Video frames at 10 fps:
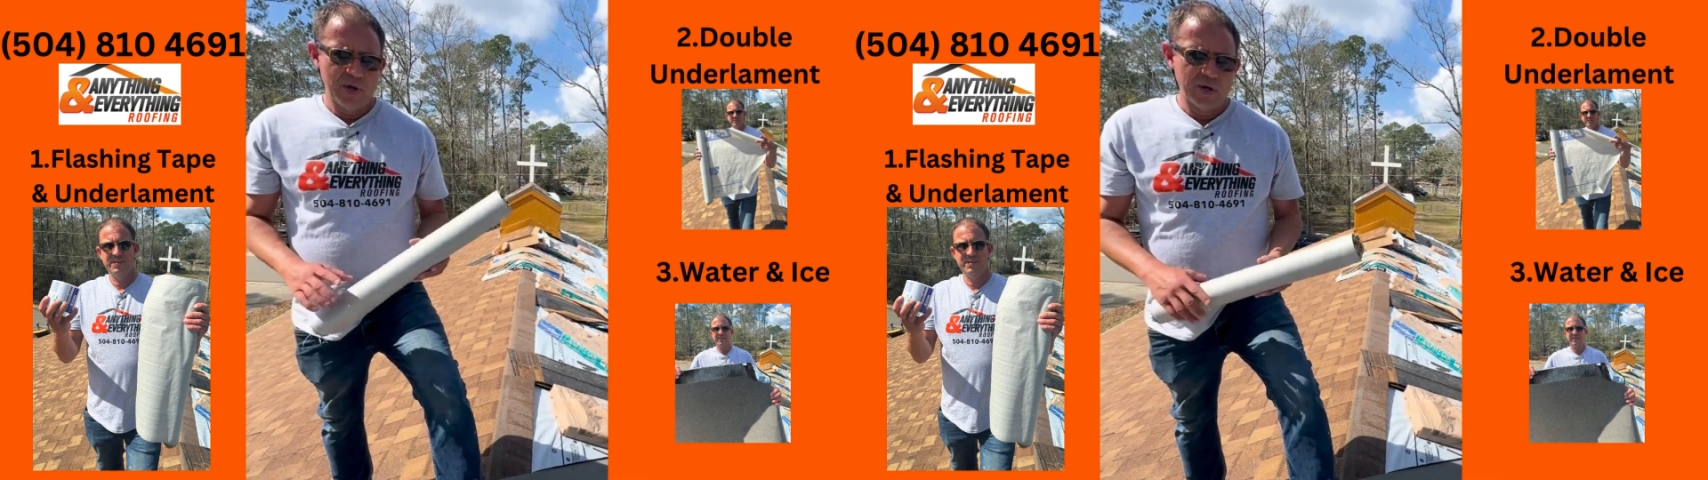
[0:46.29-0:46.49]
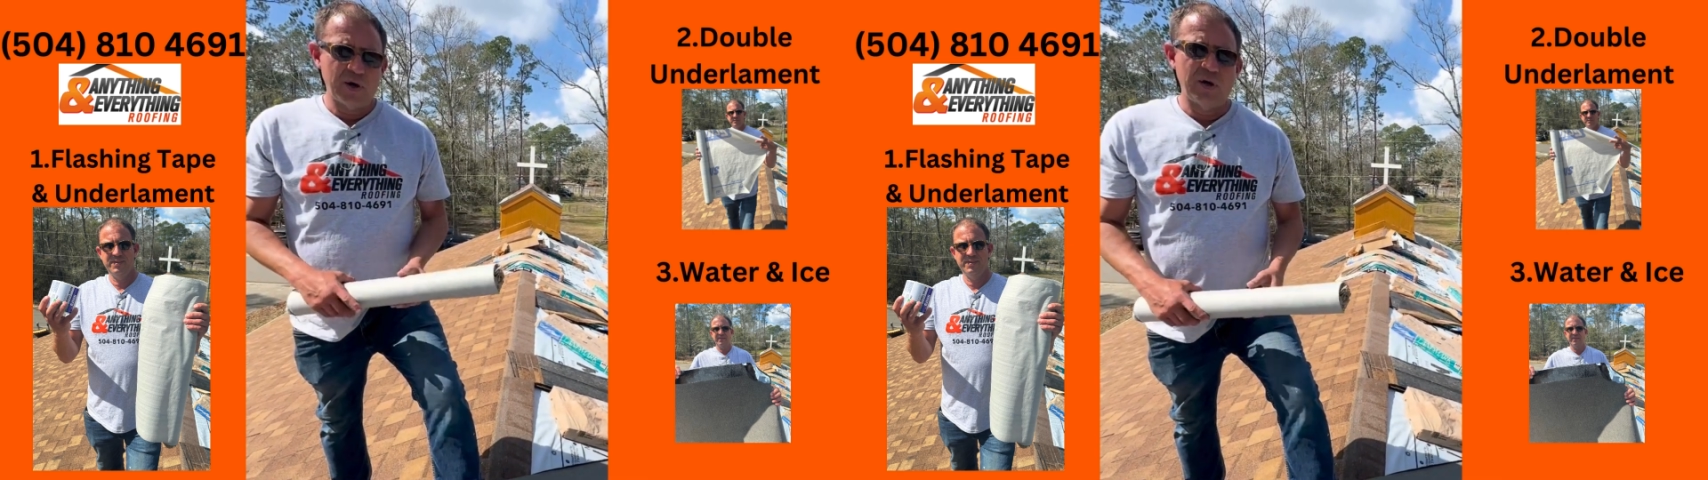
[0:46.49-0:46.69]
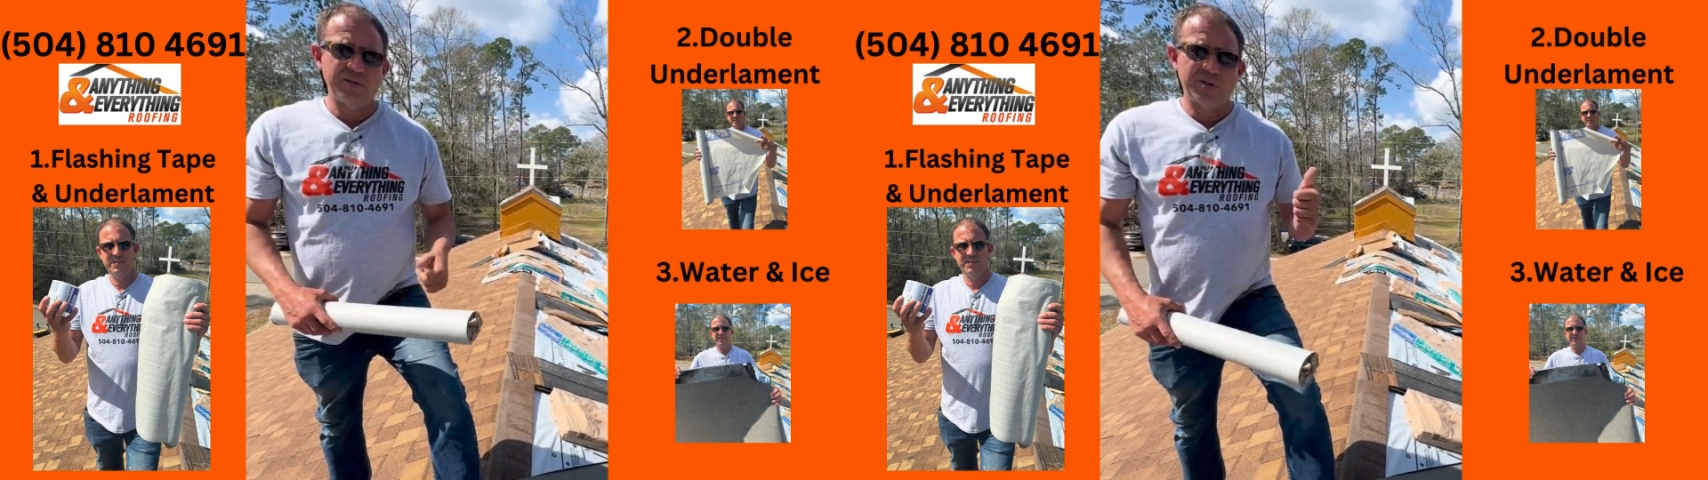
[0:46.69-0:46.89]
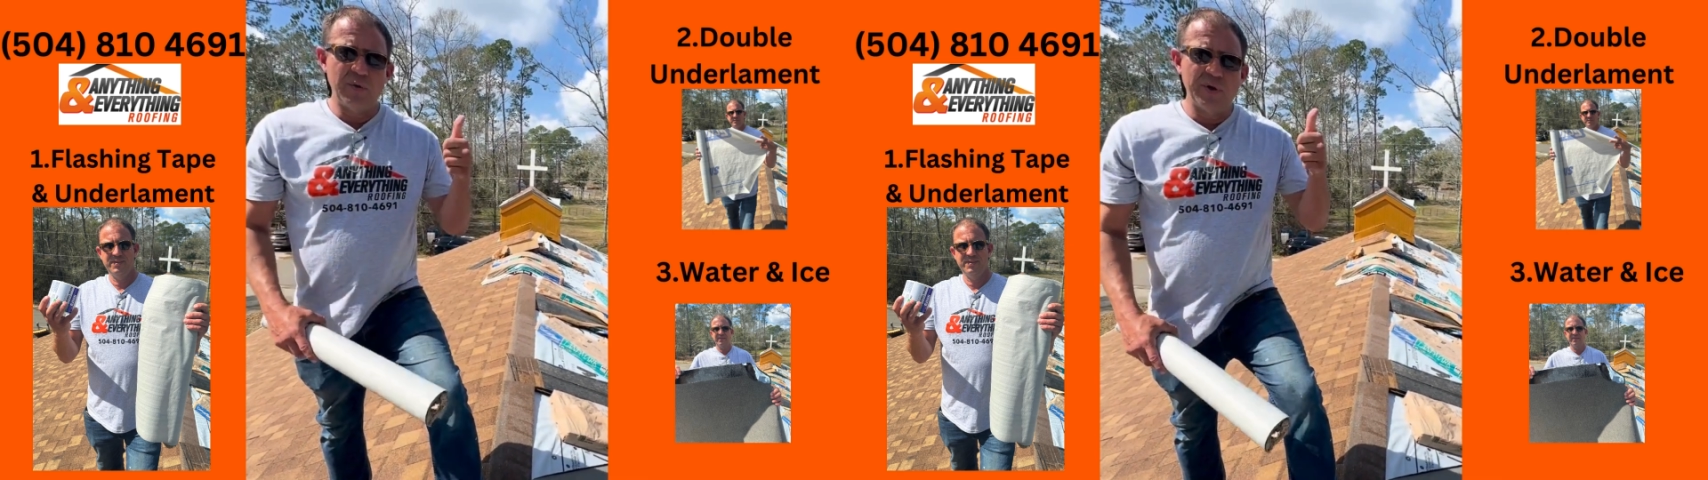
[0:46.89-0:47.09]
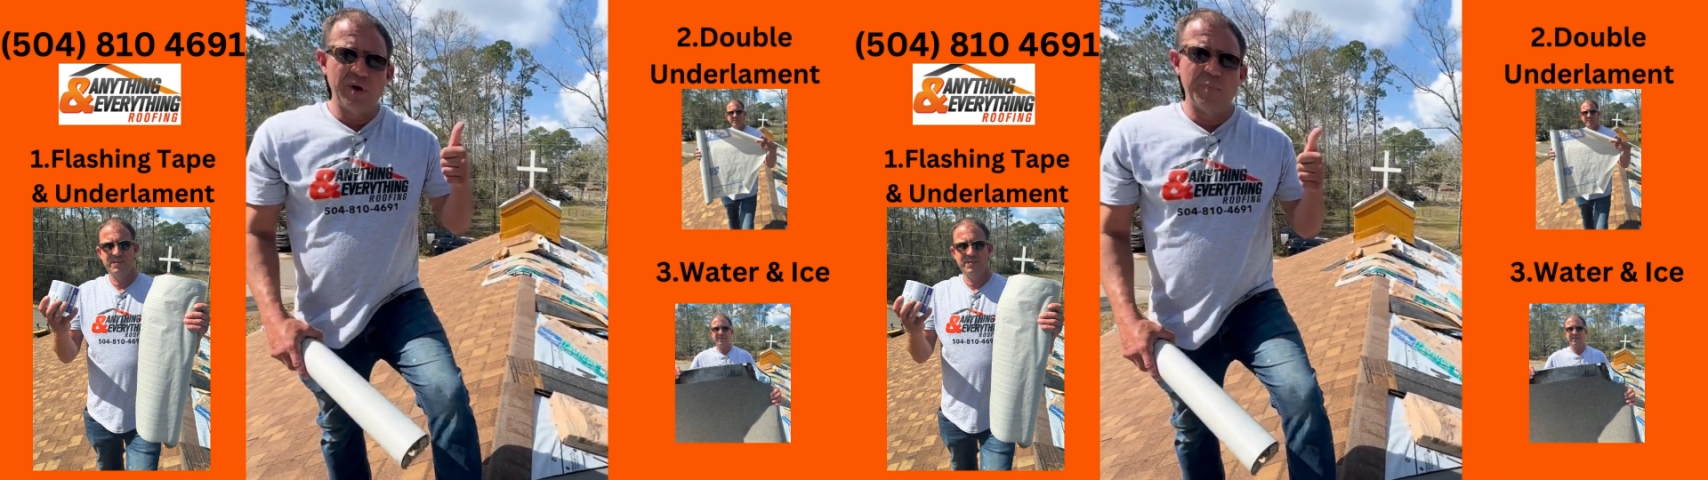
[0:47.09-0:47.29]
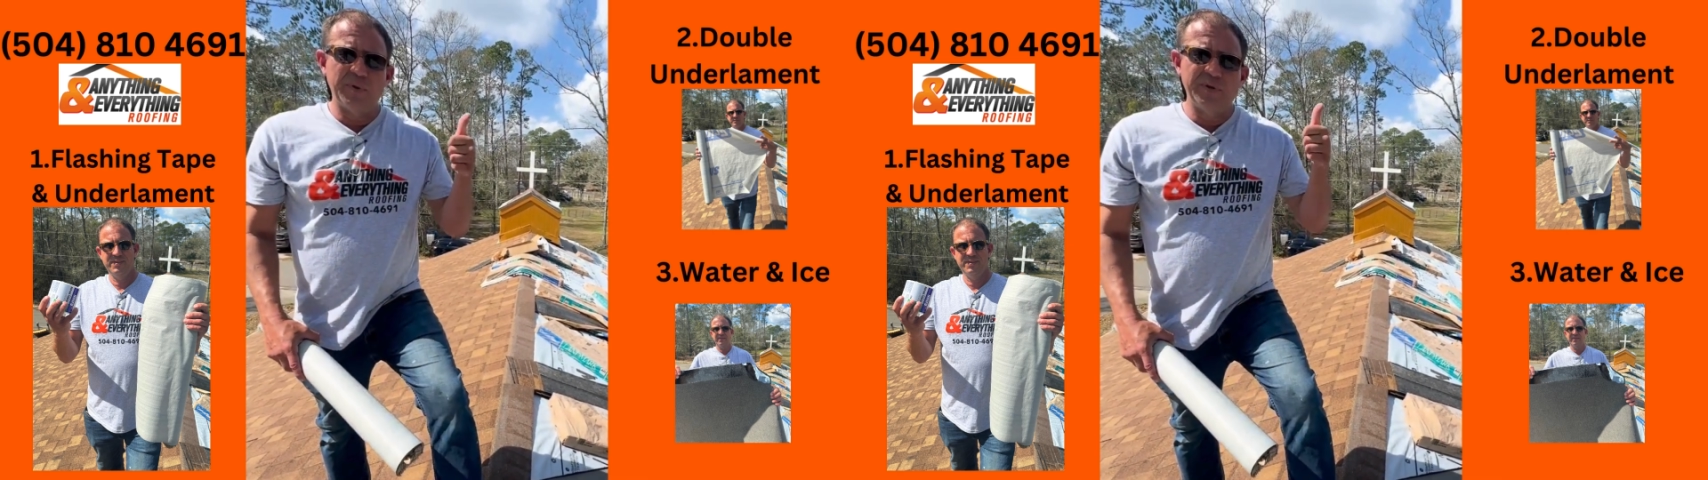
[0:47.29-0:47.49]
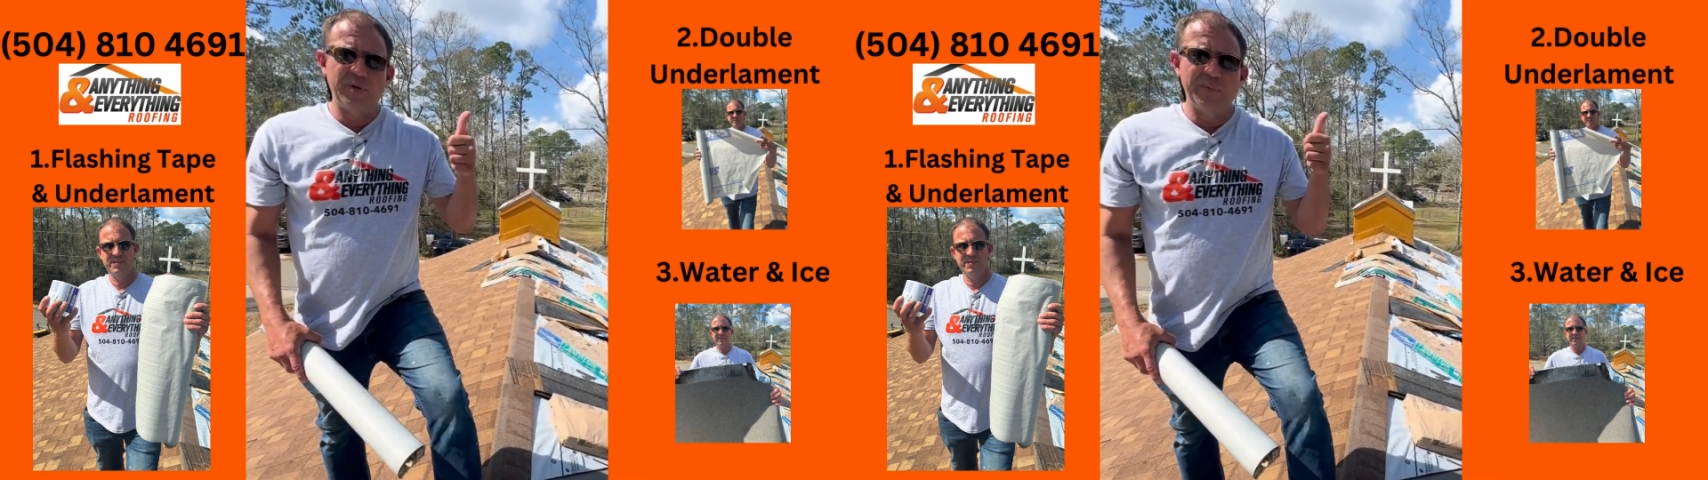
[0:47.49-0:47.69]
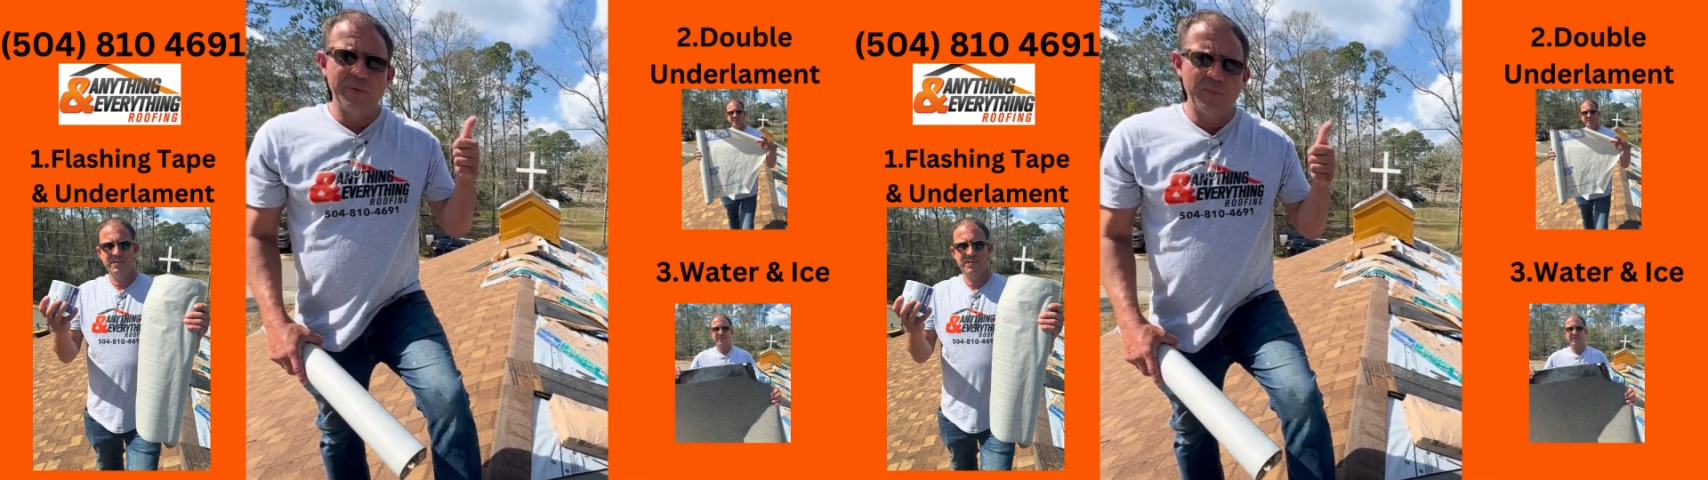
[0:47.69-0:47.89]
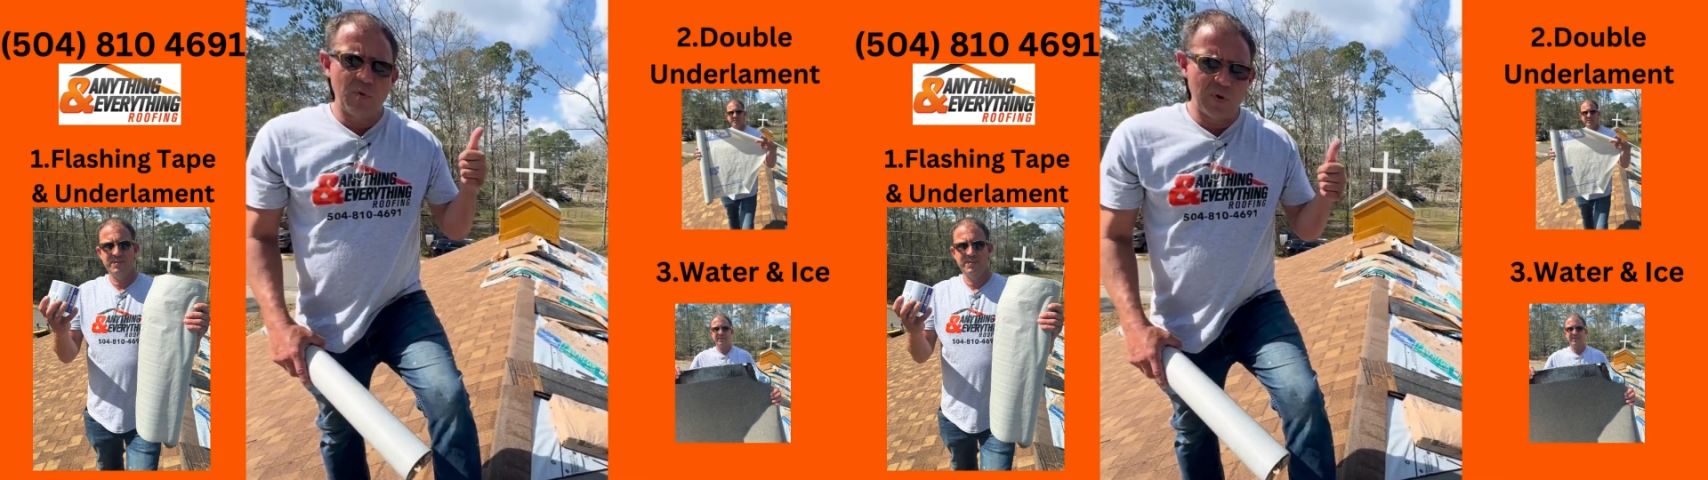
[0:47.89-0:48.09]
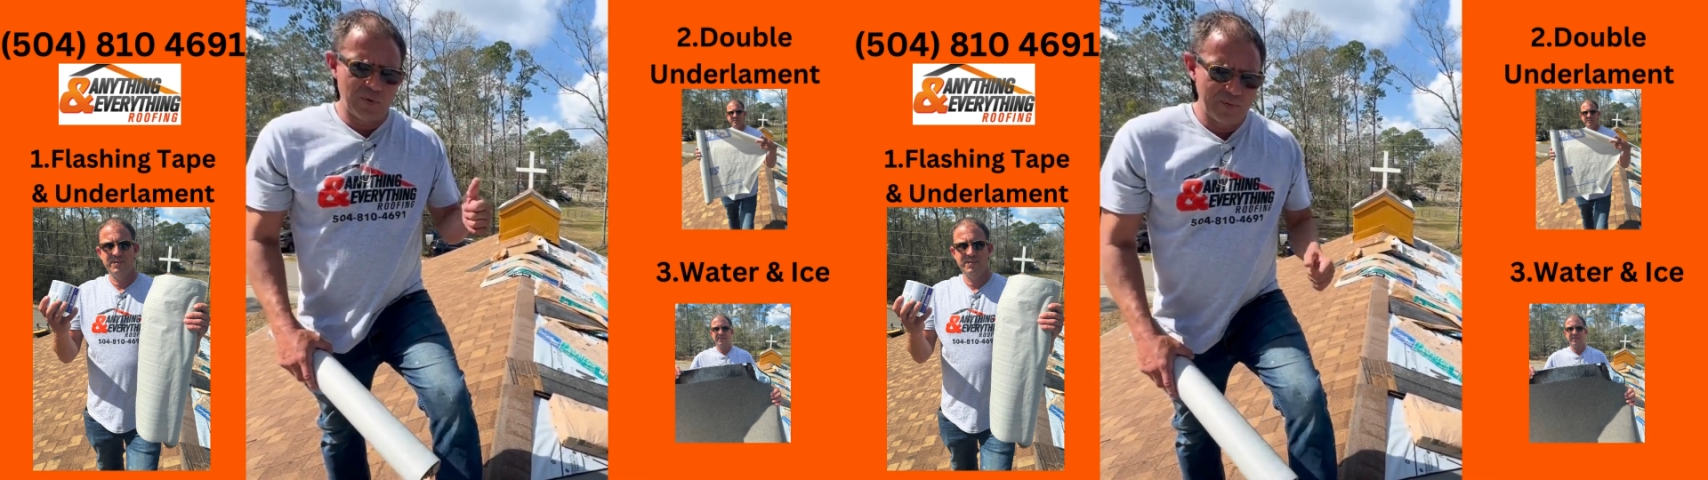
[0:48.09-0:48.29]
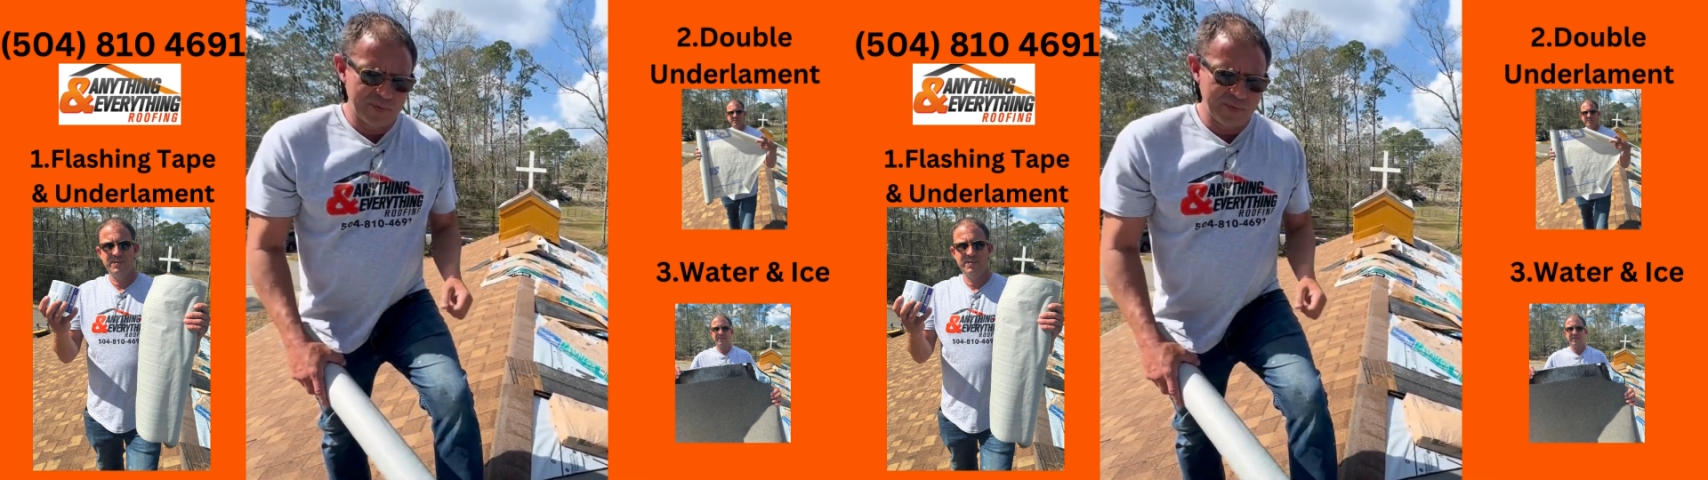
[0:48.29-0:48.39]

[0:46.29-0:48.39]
Cost going up a little bit more with